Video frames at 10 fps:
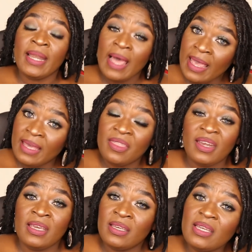of liar that
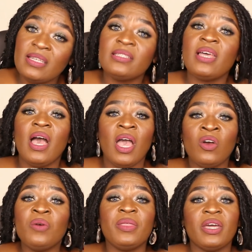he is. I
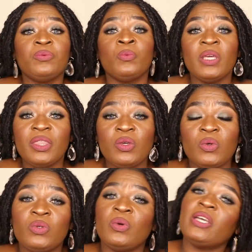hope that with
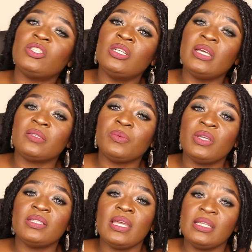you actually
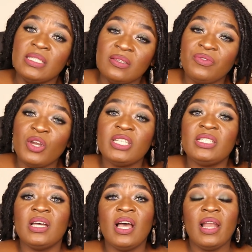experience a
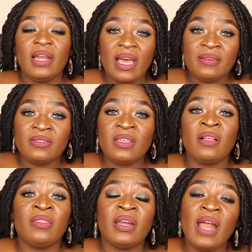different
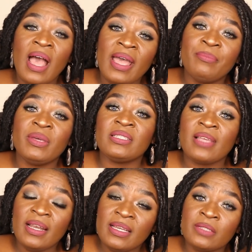lifestyle that I
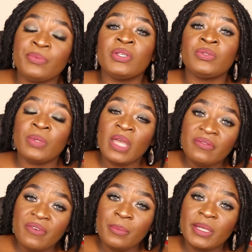basically experienced with
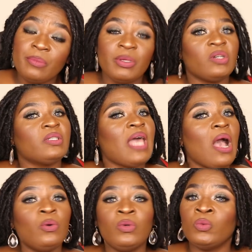that family, because
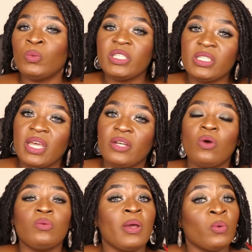I wouldn't wish that
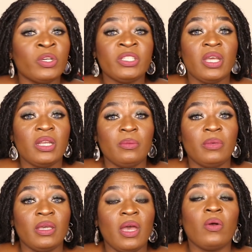on my worst
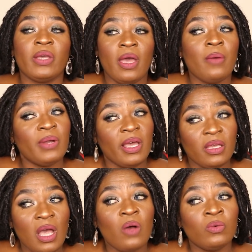enemy. Okay, I'm
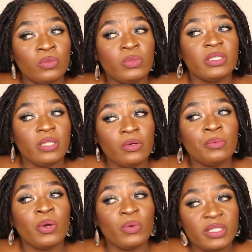lying. I would wish that
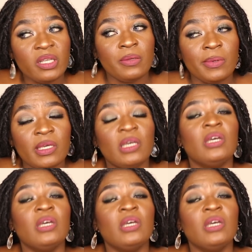on my worst enemy,